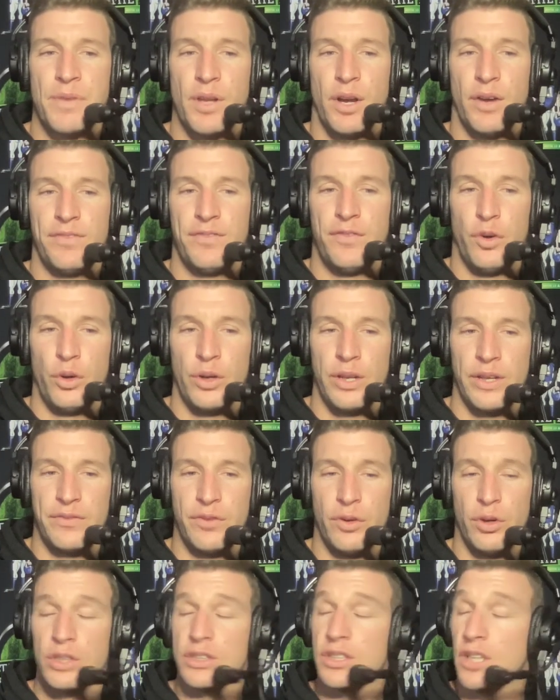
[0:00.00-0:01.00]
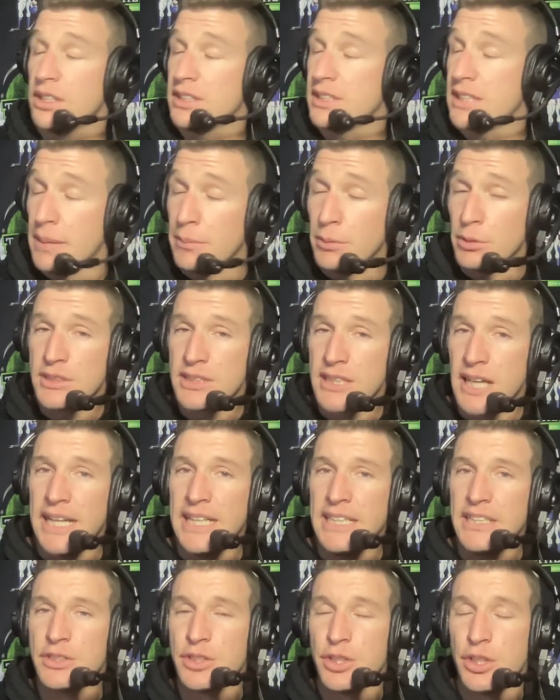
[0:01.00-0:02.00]
of 44. So some will
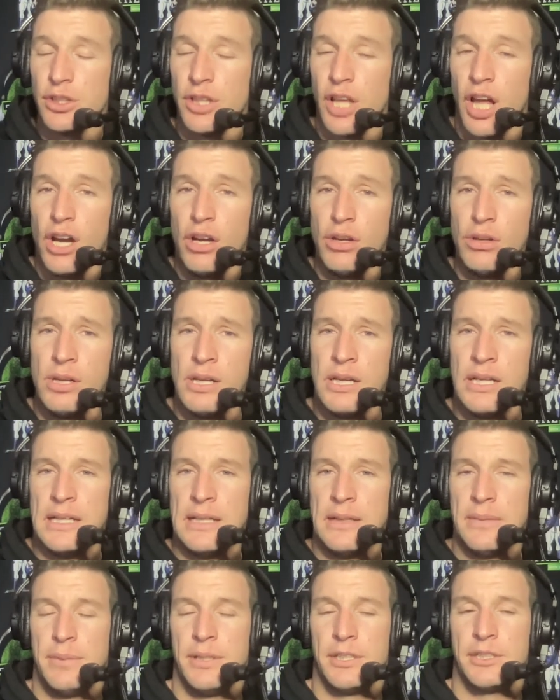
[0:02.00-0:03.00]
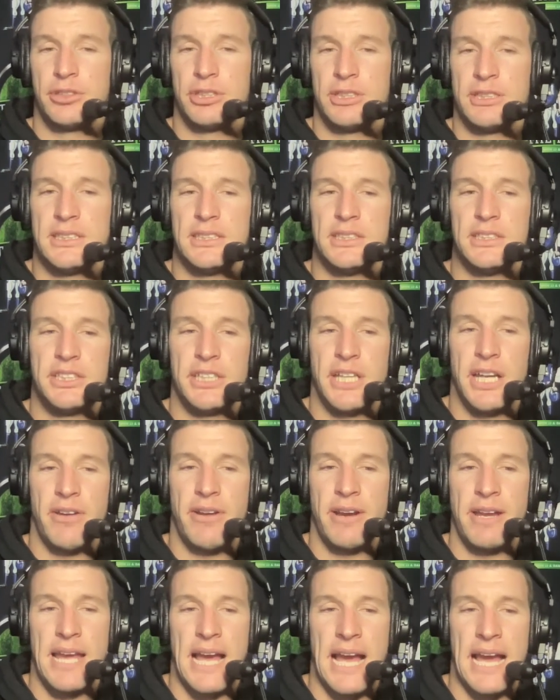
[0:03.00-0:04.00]
say he's too low, but Tristan
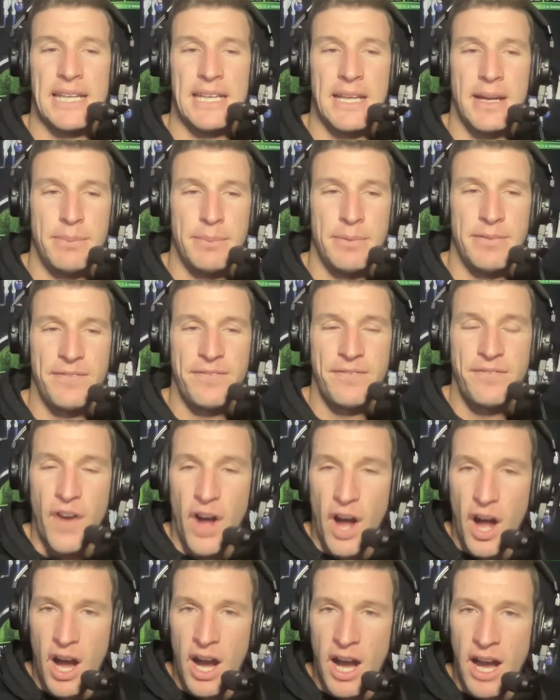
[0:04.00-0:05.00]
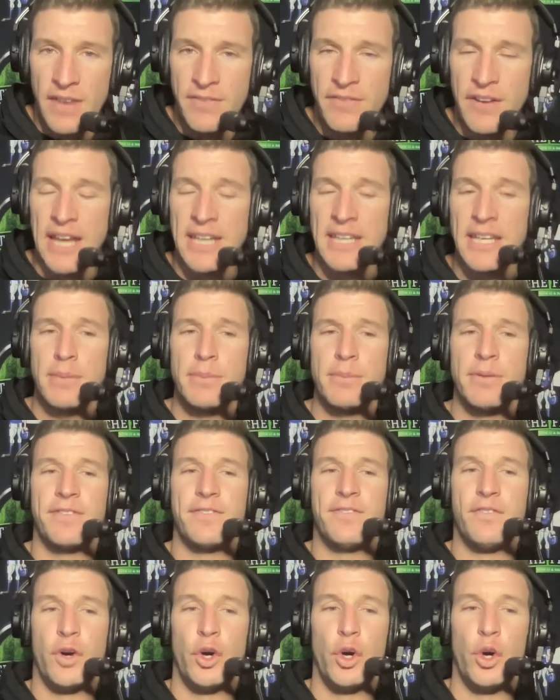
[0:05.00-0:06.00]
Sherry at number 5. At number
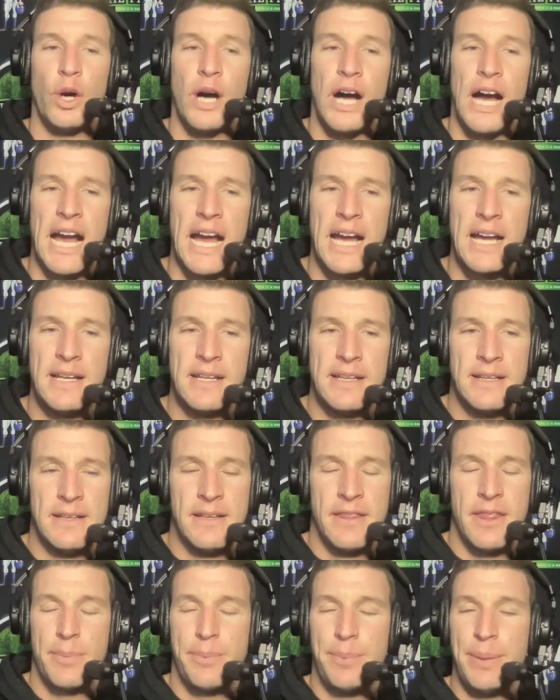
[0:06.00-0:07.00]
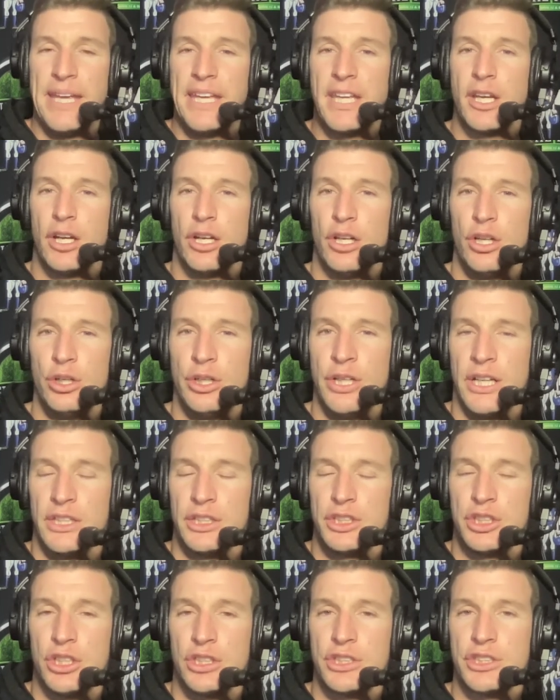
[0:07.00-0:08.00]
4, the big kahuna,
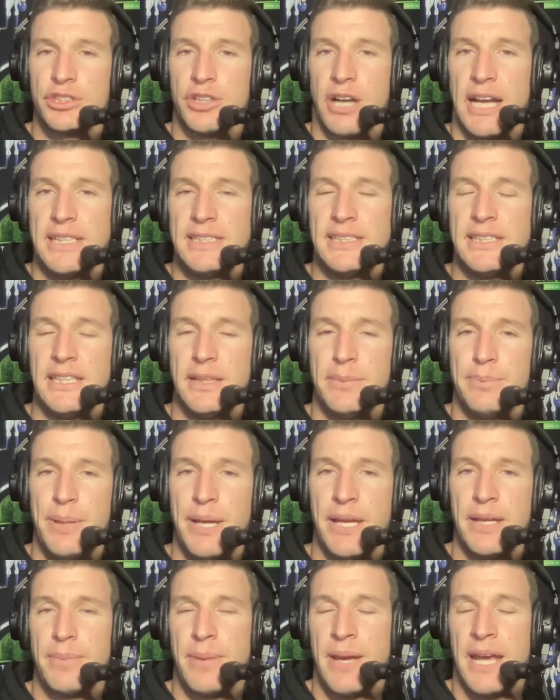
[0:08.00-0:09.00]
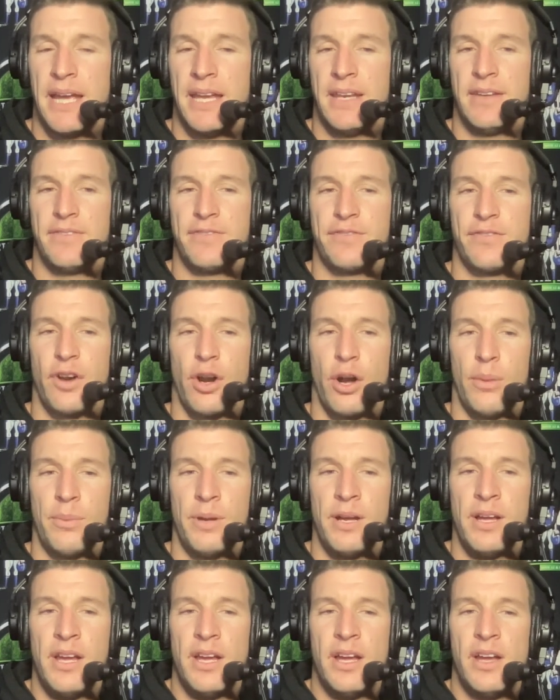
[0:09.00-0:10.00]
Josh Tracy, the big man
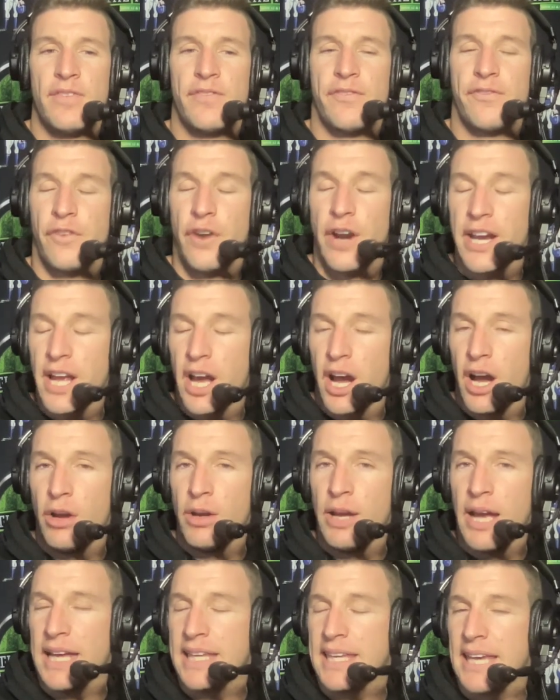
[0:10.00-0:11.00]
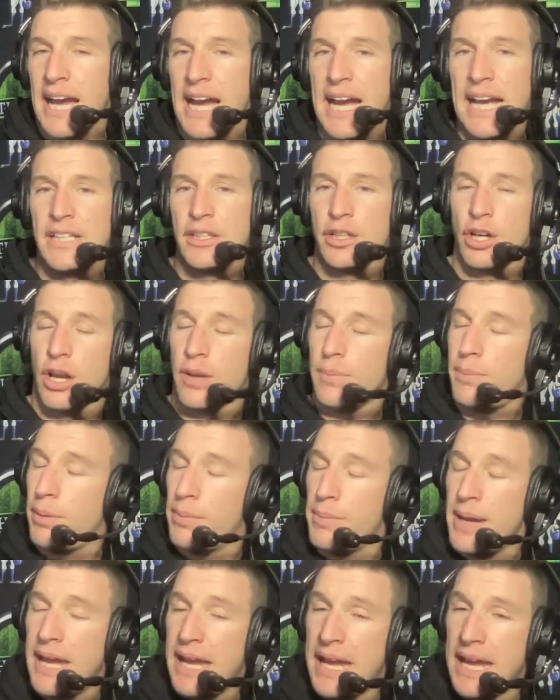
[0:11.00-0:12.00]
from Freo. Again, I've got to
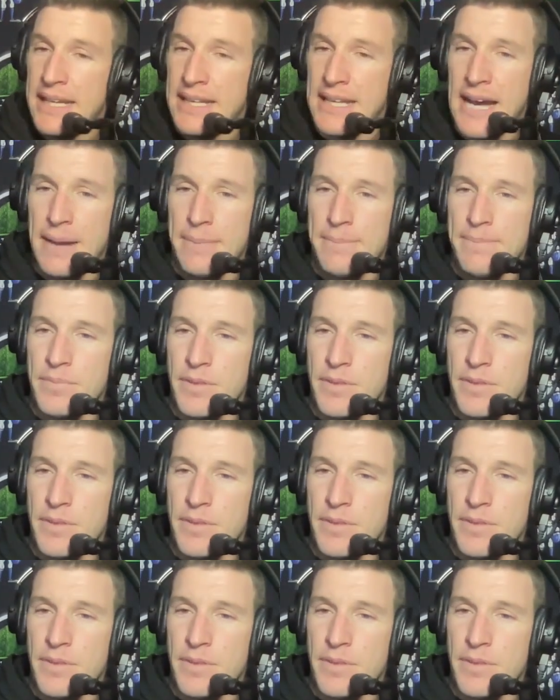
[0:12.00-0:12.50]
put my hand up.